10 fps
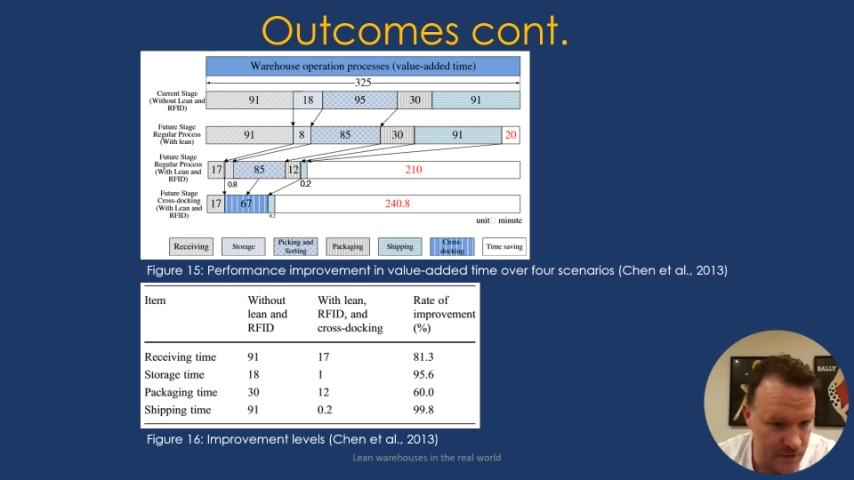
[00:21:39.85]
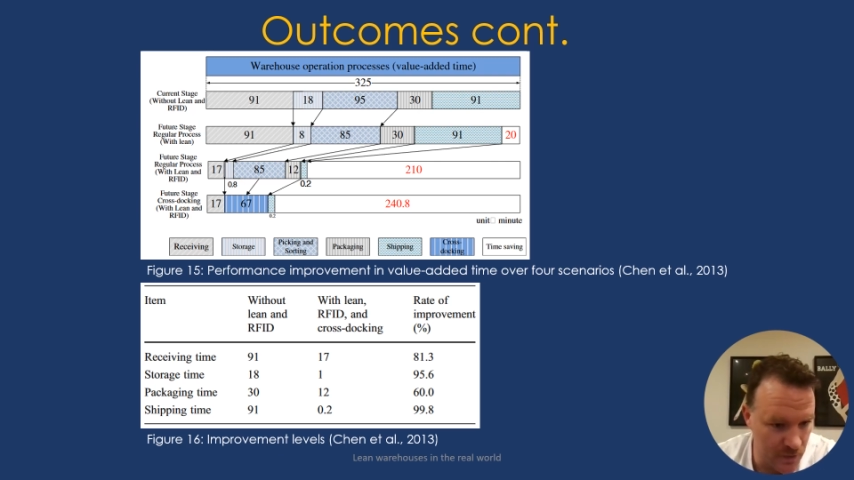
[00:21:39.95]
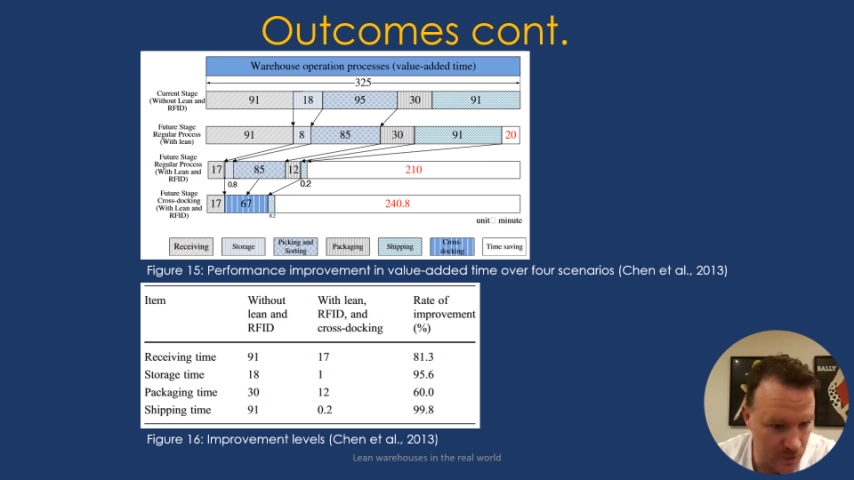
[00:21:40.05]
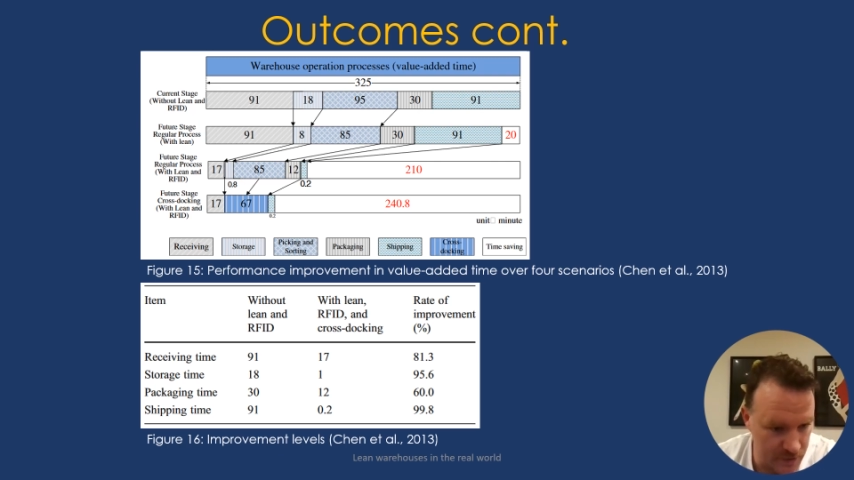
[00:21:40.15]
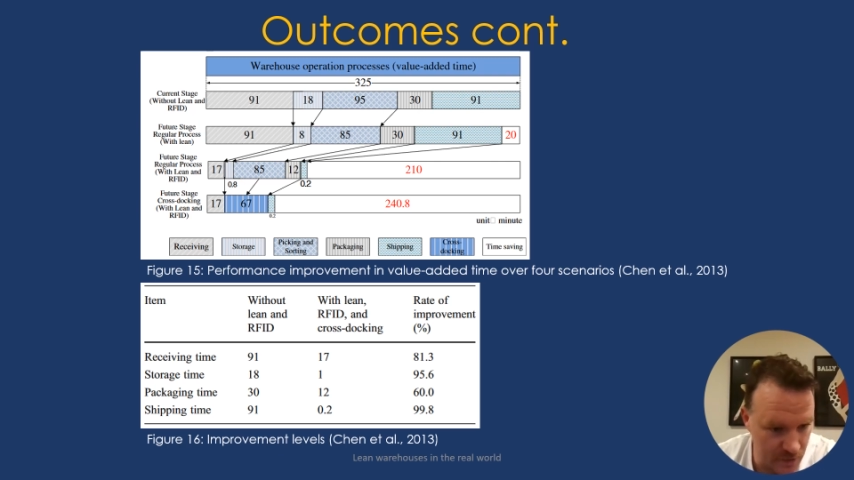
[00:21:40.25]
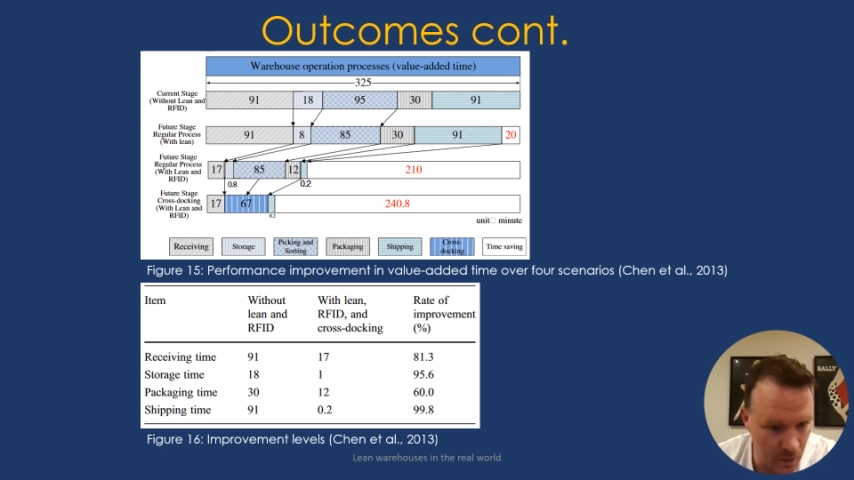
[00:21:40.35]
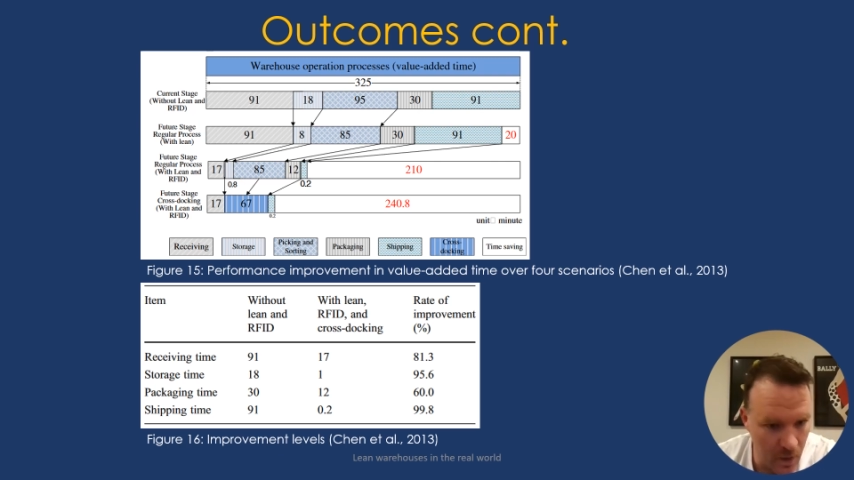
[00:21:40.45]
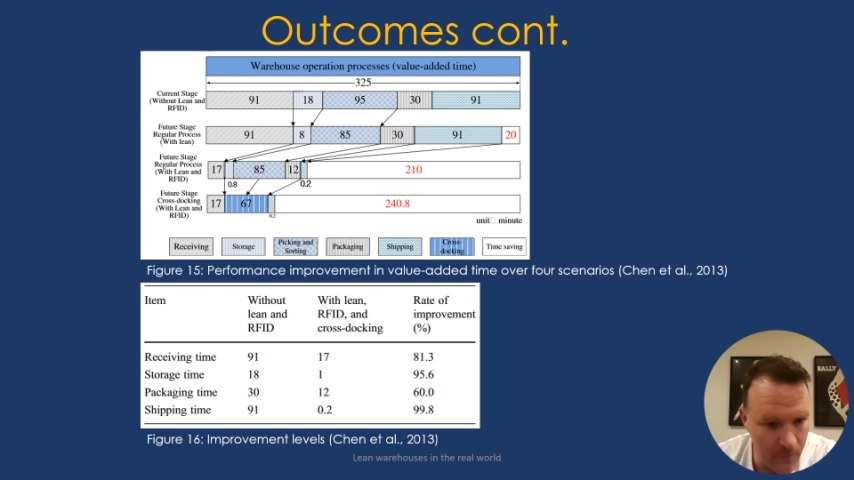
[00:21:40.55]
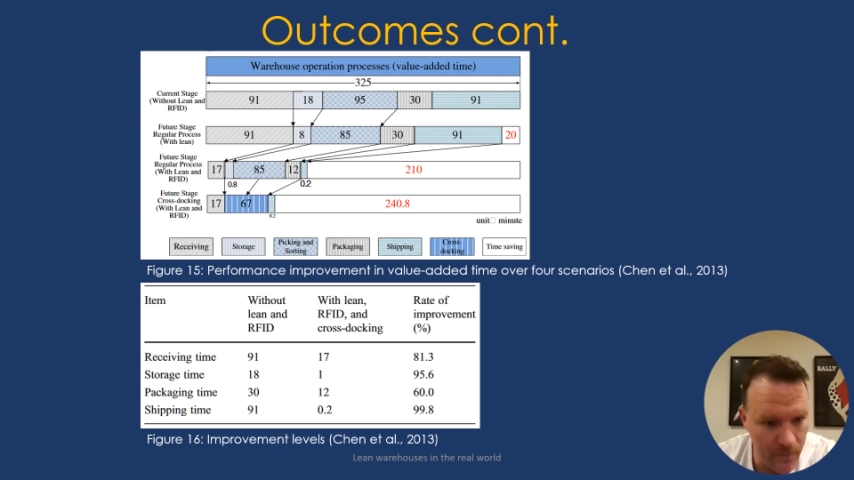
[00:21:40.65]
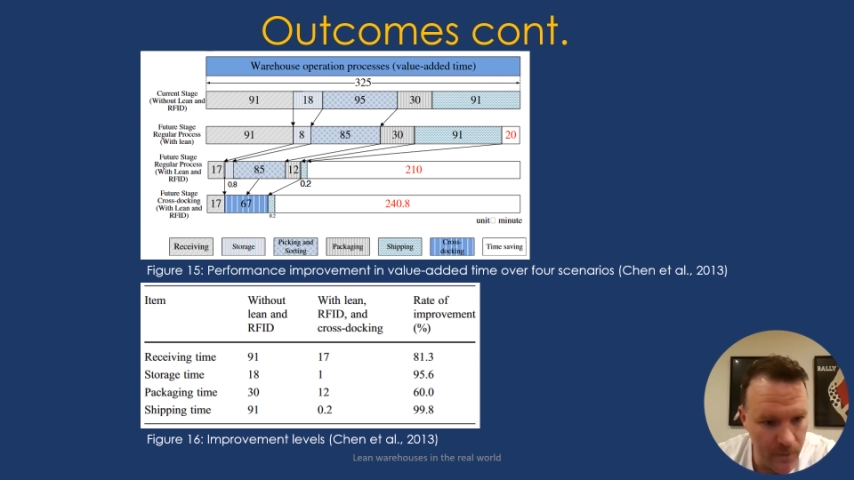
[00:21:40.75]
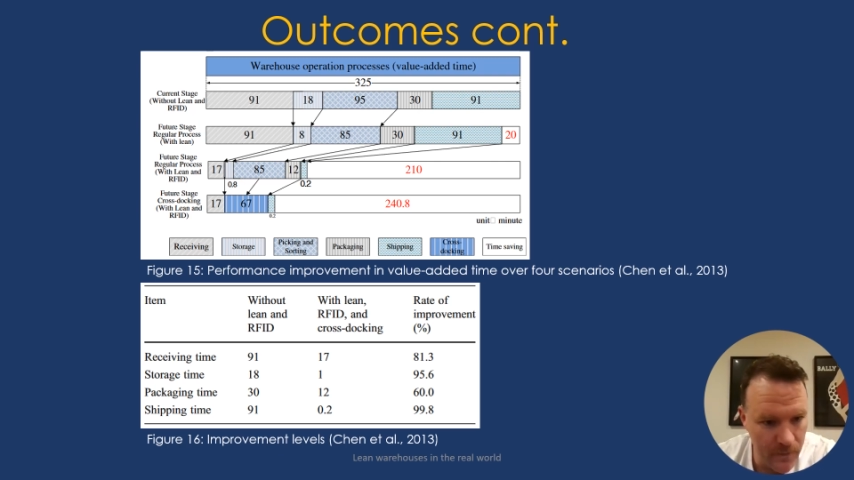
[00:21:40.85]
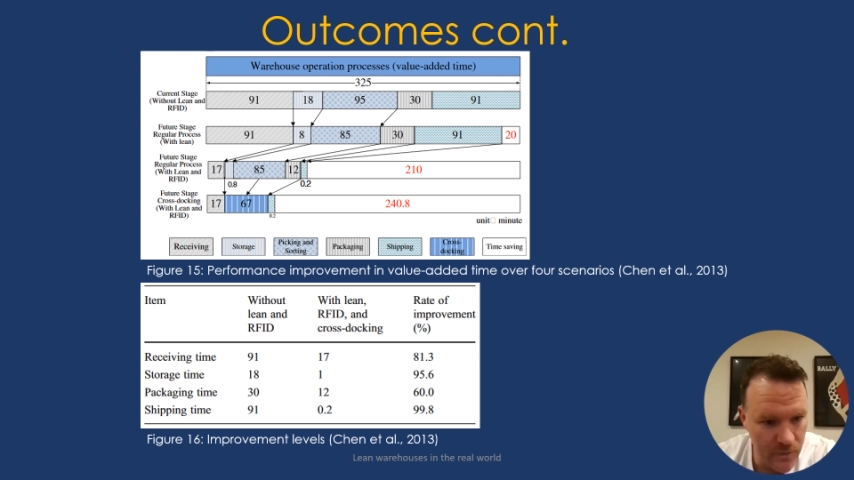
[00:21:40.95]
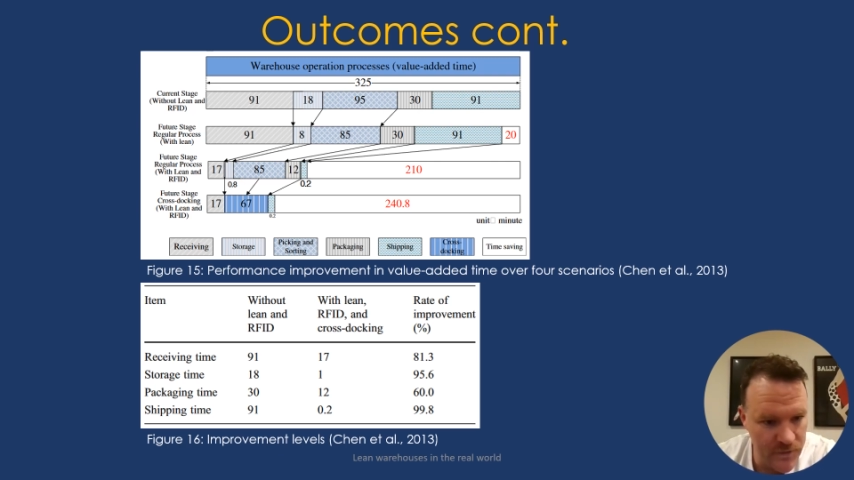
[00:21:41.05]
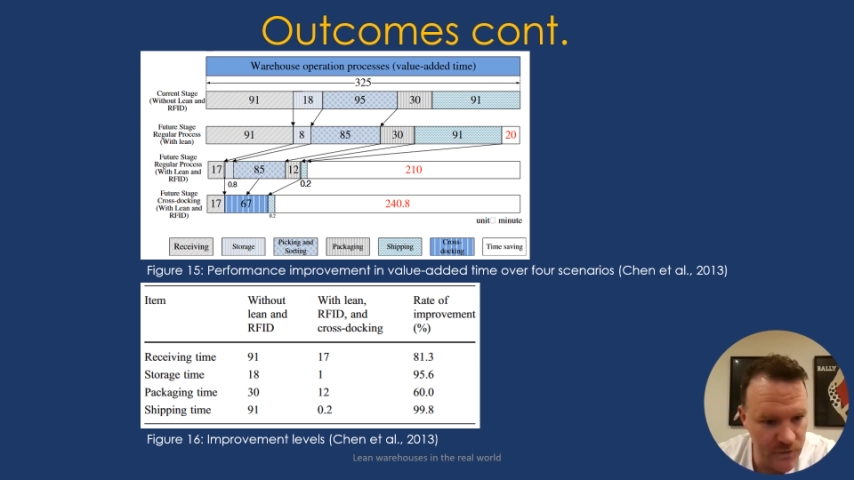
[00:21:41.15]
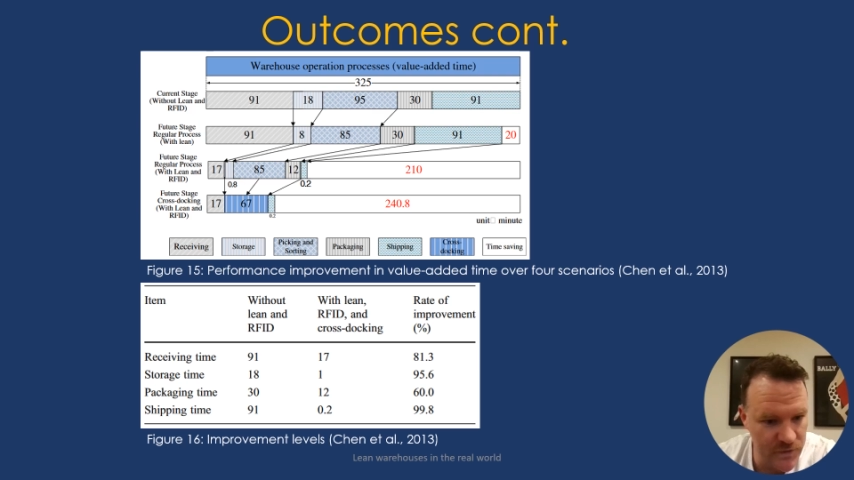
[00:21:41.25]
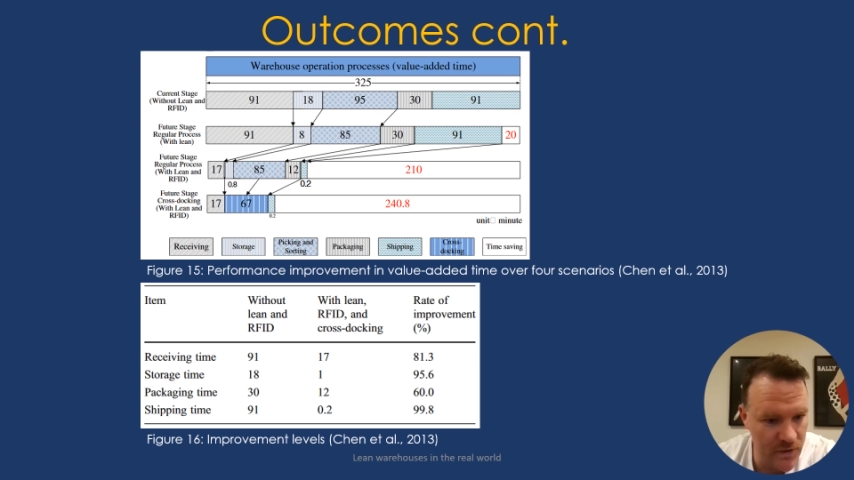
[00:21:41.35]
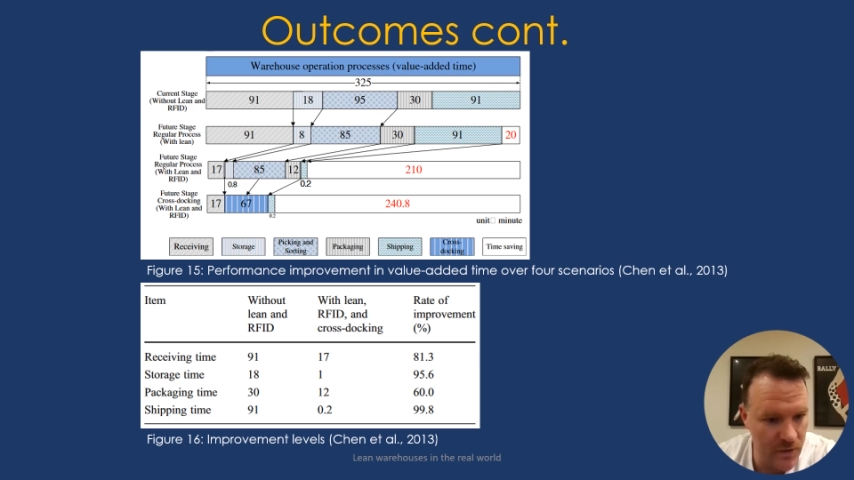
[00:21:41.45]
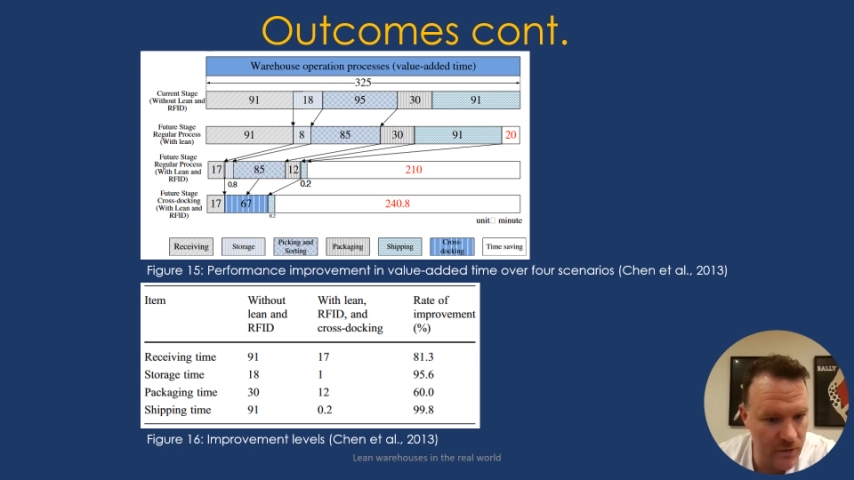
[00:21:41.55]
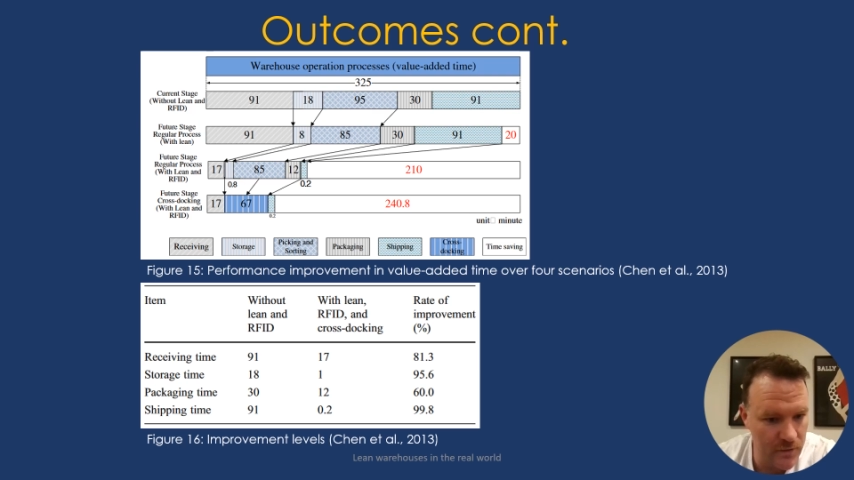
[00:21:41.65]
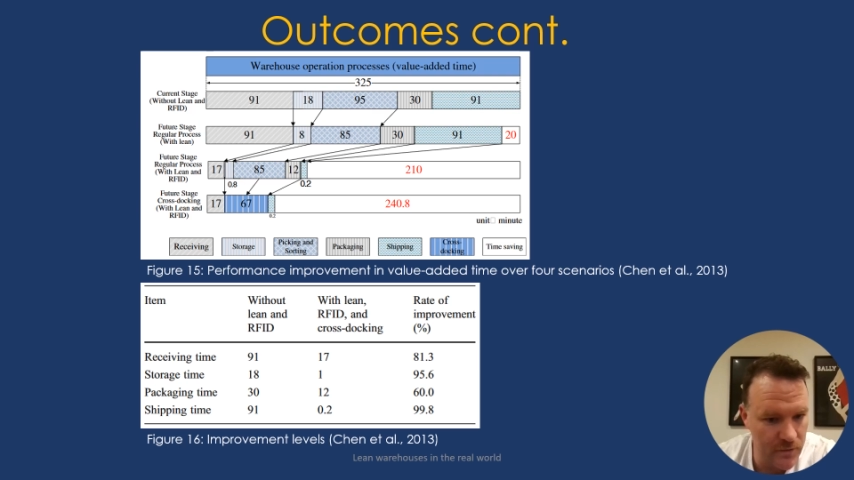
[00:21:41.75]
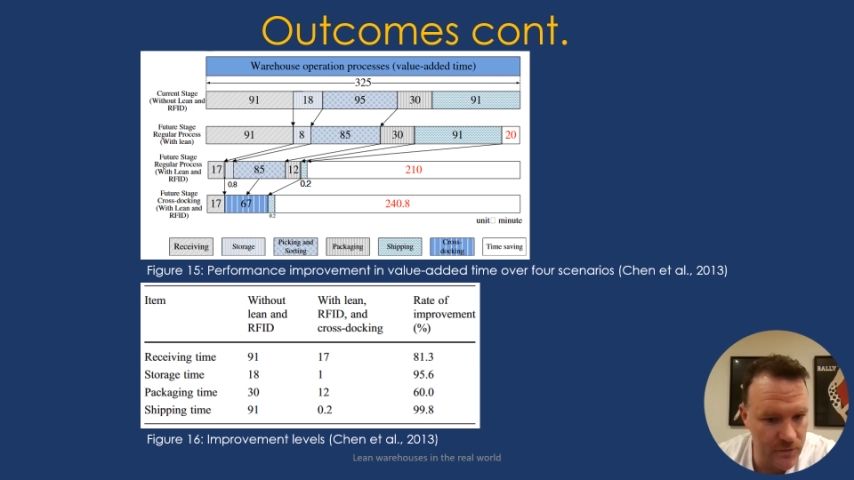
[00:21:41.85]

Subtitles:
storage time was also